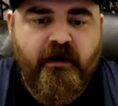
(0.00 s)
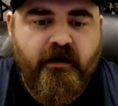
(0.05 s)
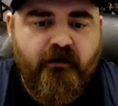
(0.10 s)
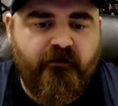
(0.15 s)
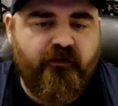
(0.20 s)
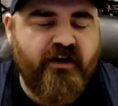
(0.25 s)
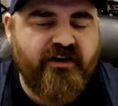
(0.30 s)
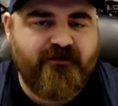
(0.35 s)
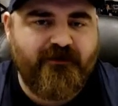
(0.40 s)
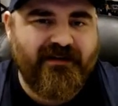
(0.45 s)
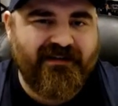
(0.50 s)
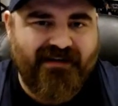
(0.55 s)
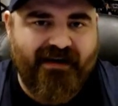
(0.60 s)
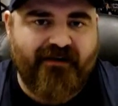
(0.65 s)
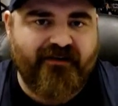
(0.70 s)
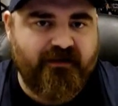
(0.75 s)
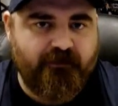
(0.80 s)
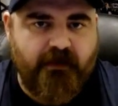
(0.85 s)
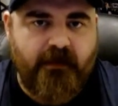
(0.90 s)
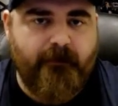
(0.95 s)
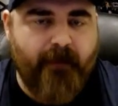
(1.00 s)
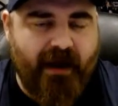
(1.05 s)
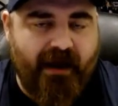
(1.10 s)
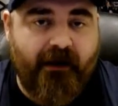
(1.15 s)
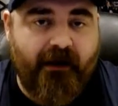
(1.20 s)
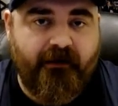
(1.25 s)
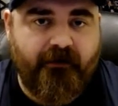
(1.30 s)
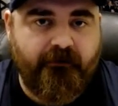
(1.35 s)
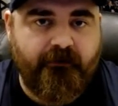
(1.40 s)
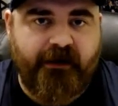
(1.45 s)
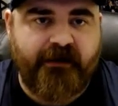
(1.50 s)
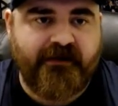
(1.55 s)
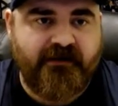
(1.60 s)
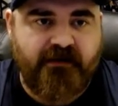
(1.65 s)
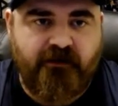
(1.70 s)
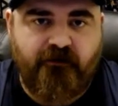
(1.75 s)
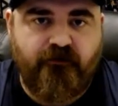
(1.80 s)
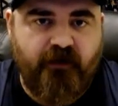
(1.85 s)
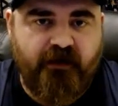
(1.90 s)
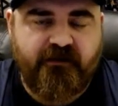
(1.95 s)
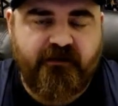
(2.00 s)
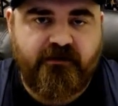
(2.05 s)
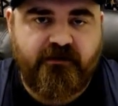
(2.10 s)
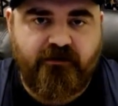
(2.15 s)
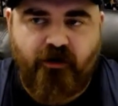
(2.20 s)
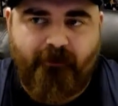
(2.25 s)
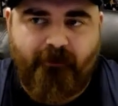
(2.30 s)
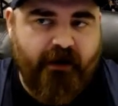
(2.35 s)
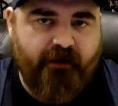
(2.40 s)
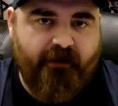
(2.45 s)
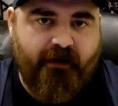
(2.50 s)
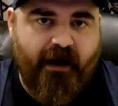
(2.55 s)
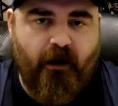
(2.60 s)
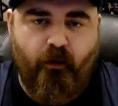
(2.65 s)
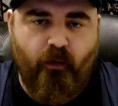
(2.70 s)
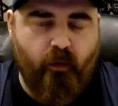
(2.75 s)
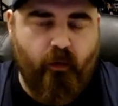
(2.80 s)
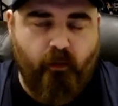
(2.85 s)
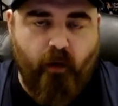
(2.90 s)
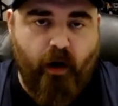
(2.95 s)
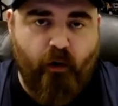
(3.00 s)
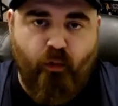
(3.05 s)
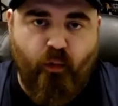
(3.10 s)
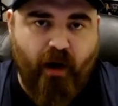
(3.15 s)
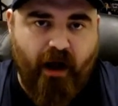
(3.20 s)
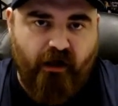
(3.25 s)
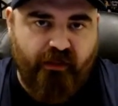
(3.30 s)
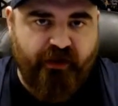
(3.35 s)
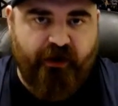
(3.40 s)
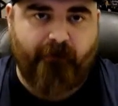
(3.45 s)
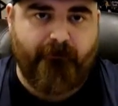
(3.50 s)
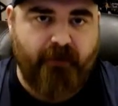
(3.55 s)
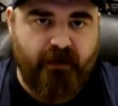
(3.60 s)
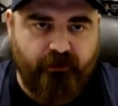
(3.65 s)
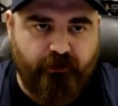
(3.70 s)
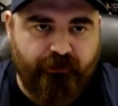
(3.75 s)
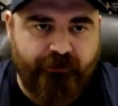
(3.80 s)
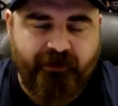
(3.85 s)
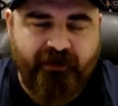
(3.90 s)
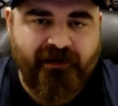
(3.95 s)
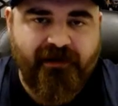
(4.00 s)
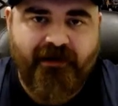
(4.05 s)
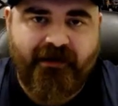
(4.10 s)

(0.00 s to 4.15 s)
Freshmen tend to be bad at defense, no matter how well they're built.